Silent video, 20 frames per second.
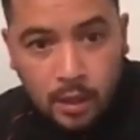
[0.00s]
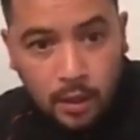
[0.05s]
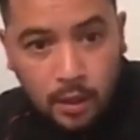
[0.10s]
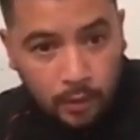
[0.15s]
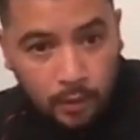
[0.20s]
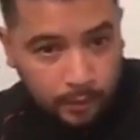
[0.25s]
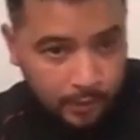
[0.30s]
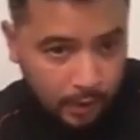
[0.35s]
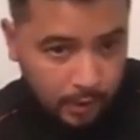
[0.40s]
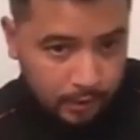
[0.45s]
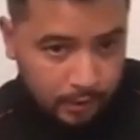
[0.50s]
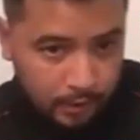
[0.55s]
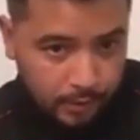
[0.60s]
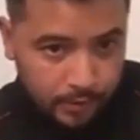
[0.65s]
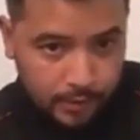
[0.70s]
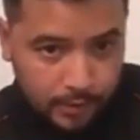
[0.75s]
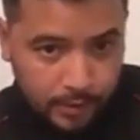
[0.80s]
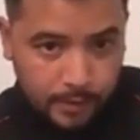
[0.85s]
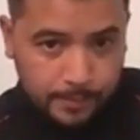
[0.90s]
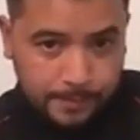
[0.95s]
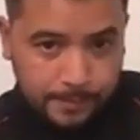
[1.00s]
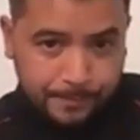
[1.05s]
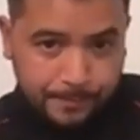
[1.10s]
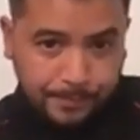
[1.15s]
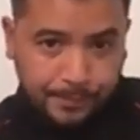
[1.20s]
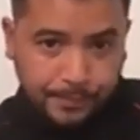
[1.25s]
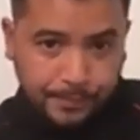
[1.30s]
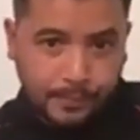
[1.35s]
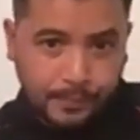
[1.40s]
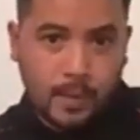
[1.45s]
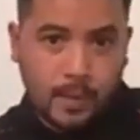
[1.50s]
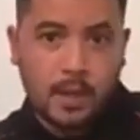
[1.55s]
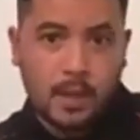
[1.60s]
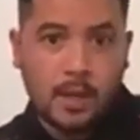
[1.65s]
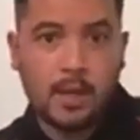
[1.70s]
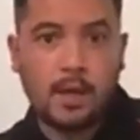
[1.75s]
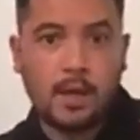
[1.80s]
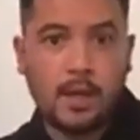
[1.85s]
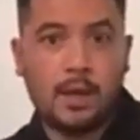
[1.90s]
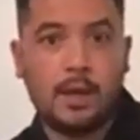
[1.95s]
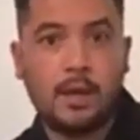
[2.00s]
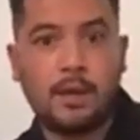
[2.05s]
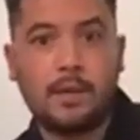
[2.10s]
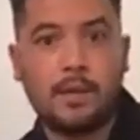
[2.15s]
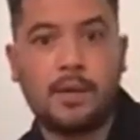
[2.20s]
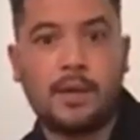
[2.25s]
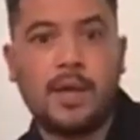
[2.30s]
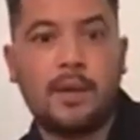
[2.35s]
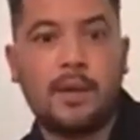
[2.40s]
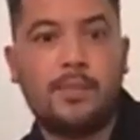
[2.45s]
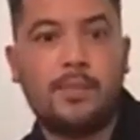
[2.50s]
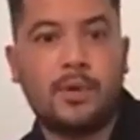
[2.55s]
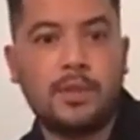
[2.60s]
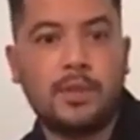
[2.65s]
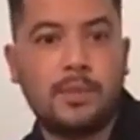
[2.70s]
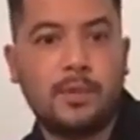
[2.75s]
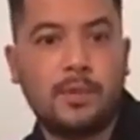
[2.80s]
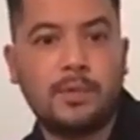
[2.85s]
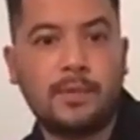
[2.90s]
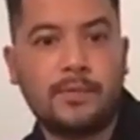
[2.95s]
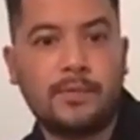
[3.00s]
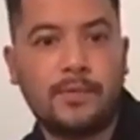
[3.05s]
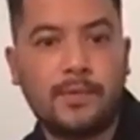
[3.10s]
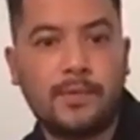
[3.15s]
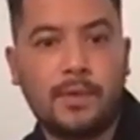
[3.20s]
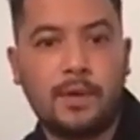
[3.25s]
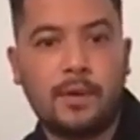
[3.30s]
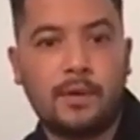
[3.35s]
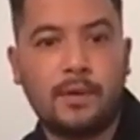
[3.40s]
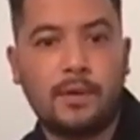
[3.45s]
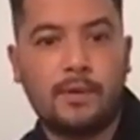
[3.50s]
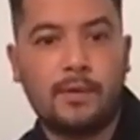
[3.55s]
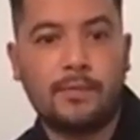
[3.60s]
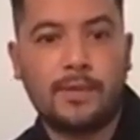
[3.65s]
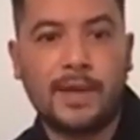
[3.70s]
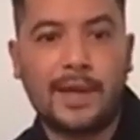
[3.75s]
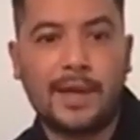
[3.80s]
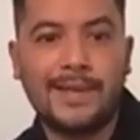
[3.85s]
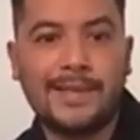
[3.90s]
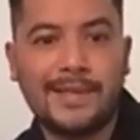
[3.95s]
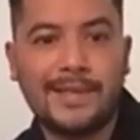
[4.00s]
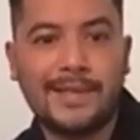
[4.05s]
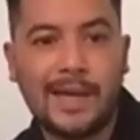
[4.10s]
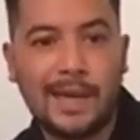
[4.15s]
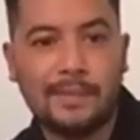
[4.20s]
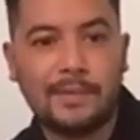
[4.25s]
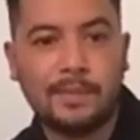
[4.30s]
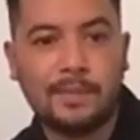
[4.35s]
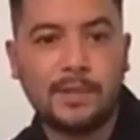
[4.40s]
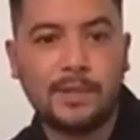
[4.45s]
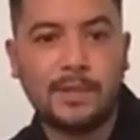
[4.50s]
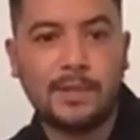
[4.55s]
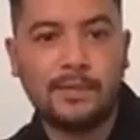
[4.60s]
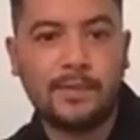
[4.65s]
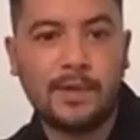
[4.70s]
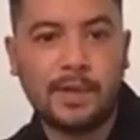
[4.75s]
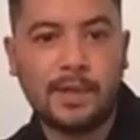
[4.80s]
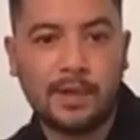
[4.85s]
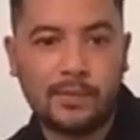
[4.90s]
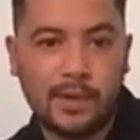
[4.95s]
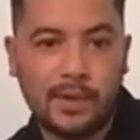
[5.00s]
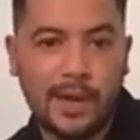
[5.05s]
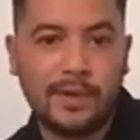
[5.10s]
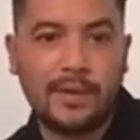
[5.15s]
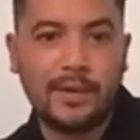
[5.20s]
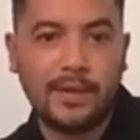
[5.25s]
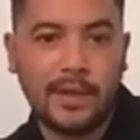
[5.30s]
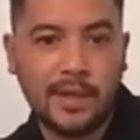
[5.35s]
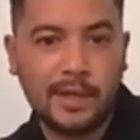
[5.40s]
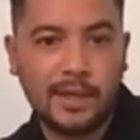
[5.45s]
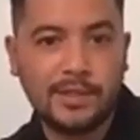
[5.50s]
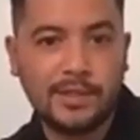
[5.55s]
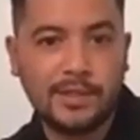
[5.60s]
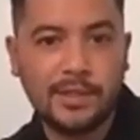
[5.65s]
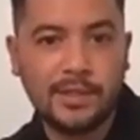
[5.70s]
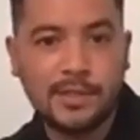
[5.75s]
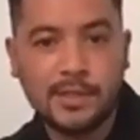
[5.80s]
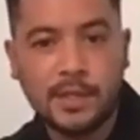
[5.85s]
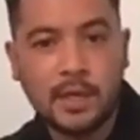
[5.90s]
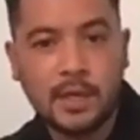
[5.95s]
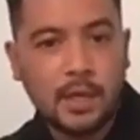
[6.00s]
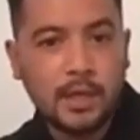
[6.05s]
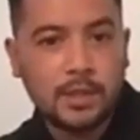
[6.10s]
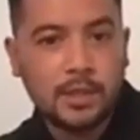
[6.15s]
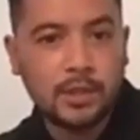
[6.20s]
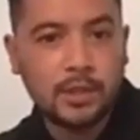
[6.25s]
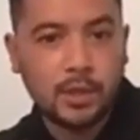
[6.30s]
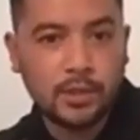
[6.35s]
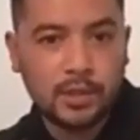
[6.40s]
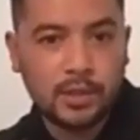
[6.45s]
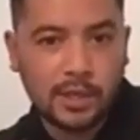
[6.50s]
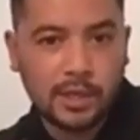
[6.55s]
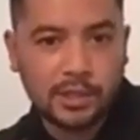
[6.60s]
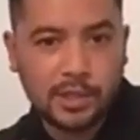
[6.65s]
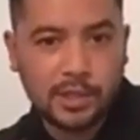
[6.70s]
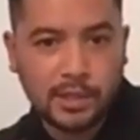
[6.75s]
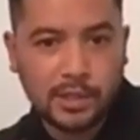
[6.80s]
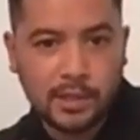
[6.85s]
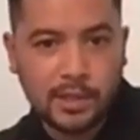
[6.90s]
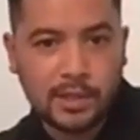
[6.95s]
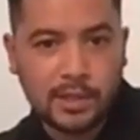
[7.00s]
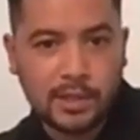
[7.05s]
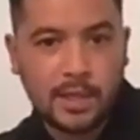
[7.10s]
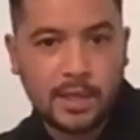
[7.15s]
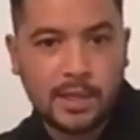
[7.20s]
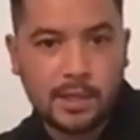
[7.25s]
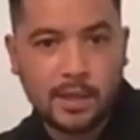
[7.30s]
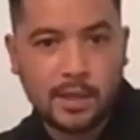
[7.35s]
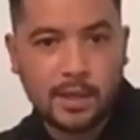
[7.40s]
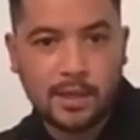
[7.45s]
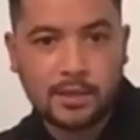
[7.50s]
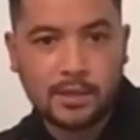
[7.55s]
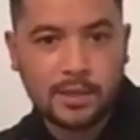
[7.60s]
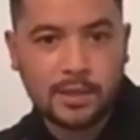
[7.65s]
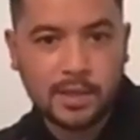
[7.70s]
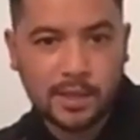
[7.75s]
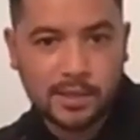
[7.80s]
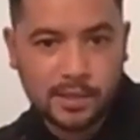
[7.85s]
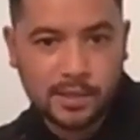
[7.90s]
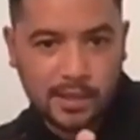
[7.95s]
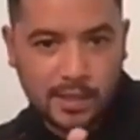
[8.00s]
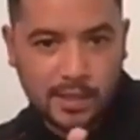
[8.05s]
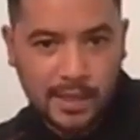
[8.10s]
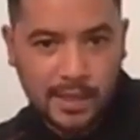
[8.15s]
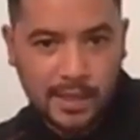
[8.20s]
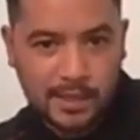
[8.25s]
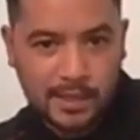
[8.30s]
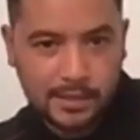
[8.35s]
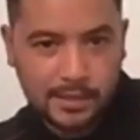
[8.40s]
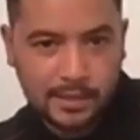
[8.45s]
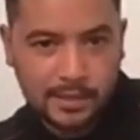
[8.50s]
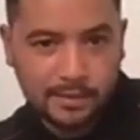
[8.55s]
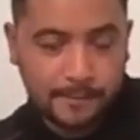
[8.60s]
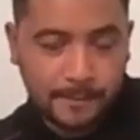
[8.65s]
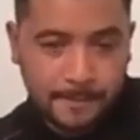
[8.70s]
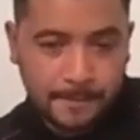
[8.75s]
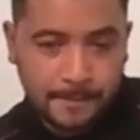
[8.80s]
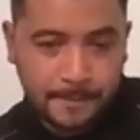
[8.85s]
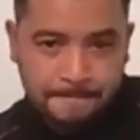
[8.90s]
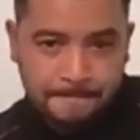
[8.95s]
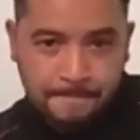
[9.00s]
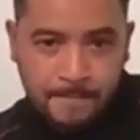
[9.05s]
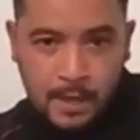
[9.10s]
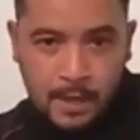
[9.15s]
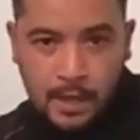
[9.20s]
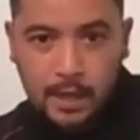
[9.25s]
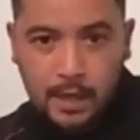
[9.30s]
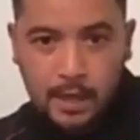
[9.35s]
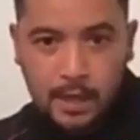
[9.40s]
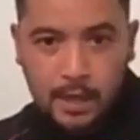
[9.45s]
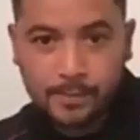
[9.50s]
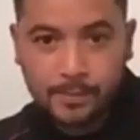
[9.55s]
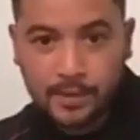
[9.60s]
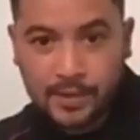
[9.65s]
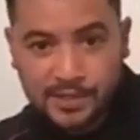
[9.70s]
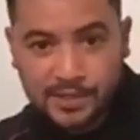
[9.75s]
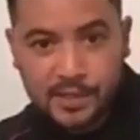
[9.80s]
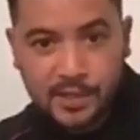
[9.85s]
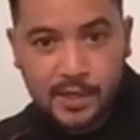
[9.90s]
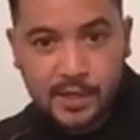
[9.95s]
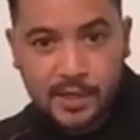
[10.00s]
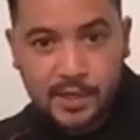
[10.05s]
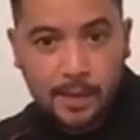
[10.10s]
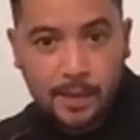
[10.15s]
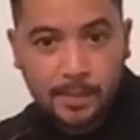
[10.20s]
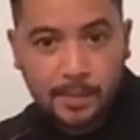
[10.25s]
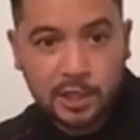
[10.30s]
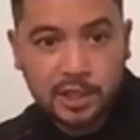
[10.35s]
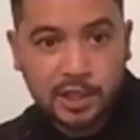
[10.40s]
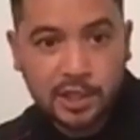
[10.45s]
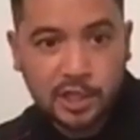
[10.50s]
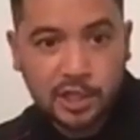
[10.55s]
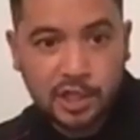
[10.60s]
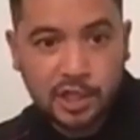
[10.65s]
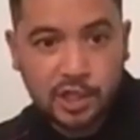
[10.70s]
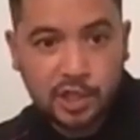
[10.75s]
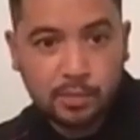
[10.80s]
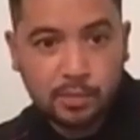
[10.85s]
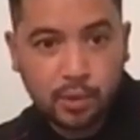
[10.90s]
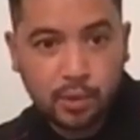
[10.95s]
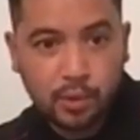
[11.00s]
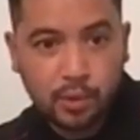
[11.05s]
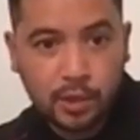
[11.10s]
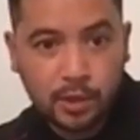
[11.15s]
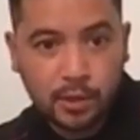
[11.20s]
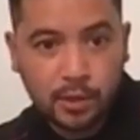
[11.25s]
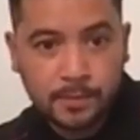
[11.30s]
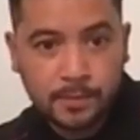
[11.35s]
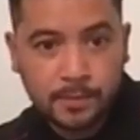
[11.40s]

we've gone through the key principles of K tape, specifically rounding the edges, don't touch the adhesive, consider how much tension you're putting on,